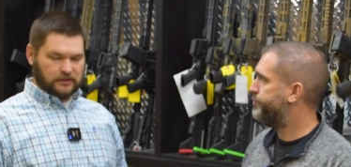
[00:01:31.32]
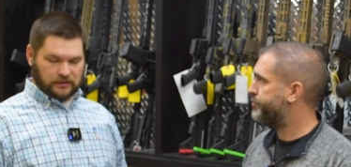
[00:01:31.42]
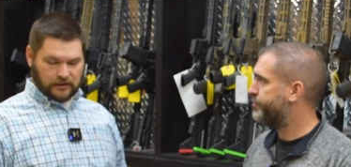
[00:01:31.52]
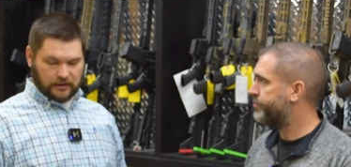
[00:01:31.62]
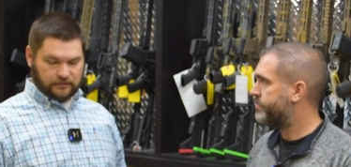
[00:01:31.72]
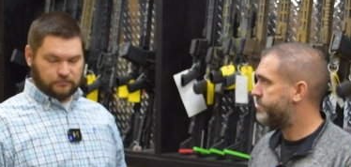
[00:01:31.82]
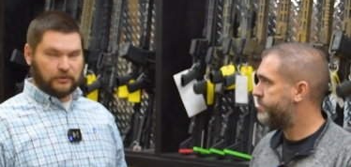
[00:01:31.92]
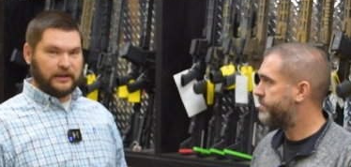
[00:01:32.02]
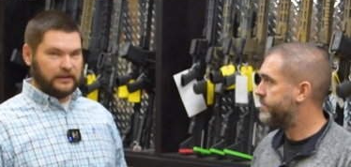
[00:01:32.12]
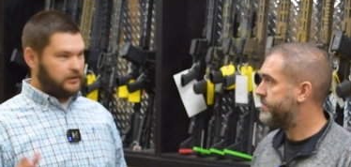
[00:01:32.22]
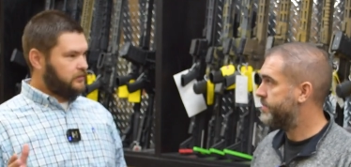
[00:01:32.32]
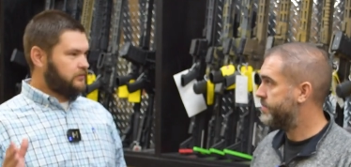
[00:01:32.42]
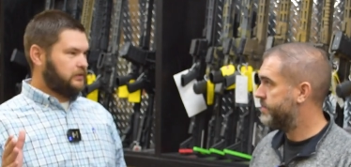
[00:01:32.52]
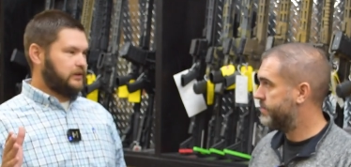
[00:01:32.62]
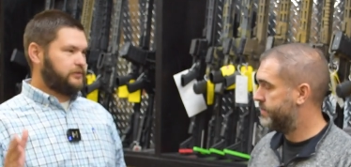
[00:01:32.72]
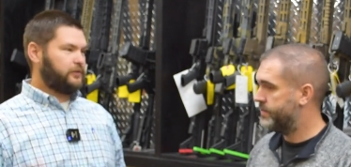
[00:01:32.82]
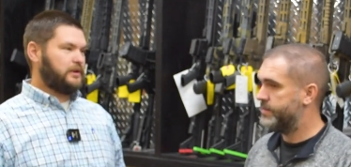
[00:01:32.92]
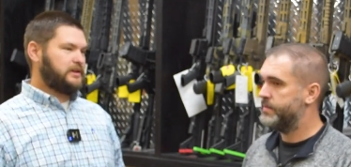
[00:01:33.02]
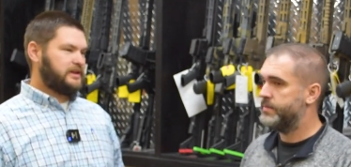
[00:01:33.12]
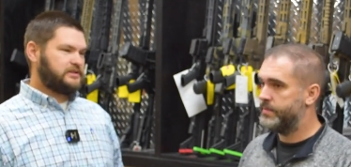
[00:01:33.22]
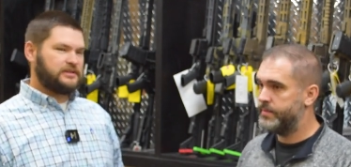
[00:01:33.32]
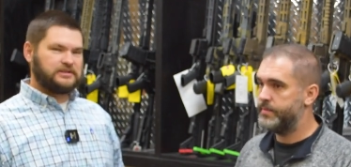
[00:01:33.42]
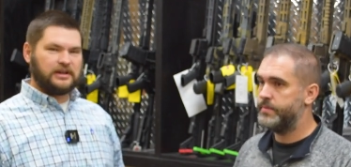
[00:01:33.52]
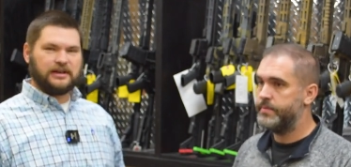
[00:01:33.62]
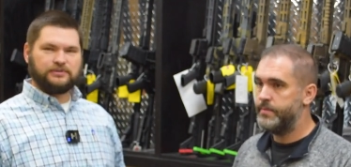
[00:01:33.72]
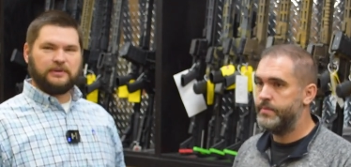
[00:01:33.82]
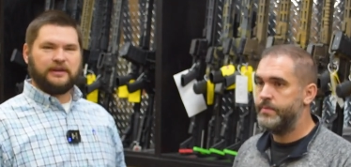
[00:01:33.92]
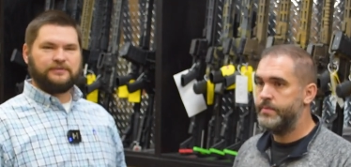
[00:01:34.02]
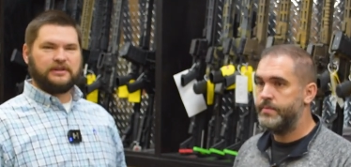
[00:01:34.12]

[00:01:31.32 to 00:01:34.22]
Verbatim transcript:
Speaker 1: them? Right here at the front desk at Scott's, we have